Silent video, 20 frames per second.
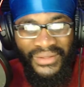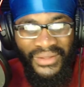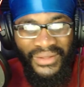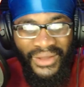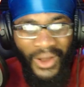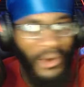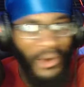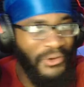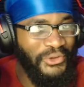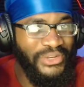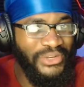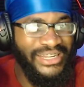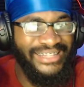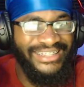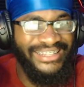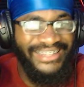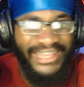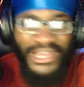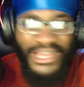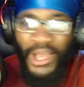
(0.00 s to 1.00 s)
Oh, you need to
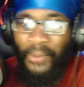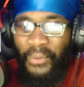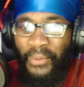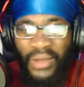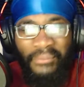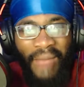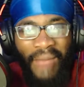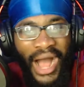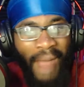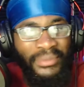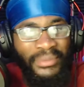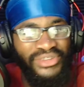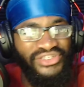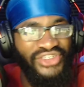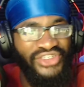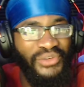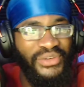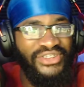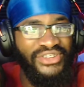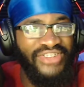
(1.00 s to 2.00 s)
link up with Mob and
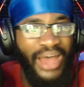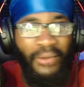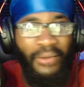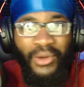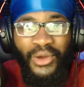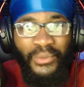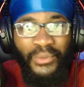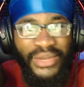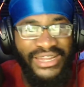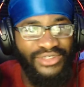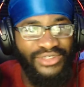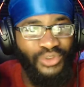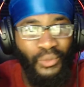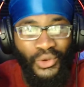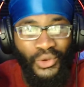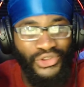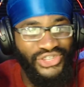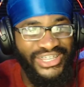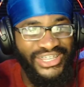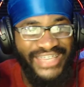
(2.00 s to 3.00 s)
Serizawa. We need to
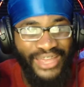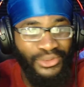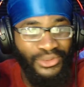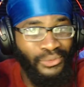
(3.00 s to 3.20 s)
work together.